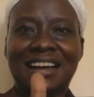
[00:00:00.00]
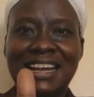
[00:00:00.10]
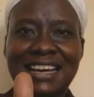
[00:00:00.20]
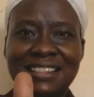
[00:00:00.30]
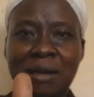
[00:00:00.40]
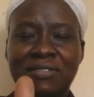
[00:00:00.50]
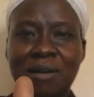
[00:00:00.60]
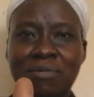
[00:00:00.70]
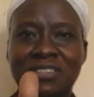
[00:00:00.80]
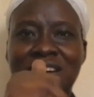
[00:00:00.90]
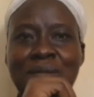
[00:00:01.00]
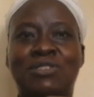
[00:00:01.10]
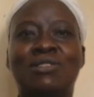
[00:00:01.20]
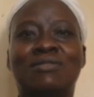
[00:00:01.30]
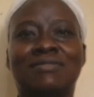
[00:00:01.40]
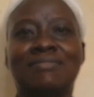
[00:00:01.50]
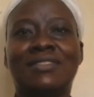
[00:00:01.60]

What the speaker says: Click the subscription